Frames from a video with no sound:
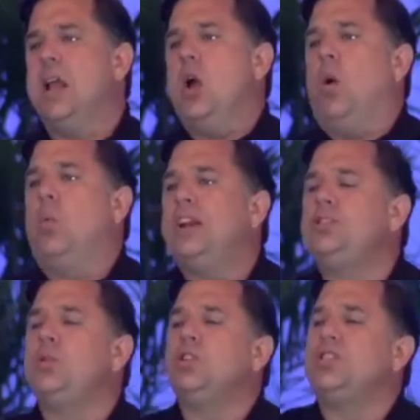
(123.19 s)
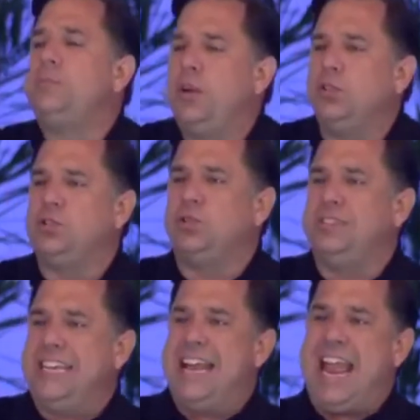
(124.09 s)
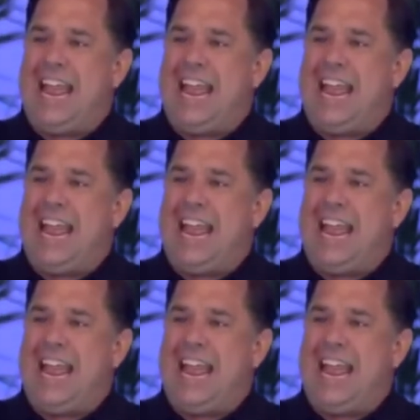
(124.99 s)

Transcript: What is your spiritual DNA?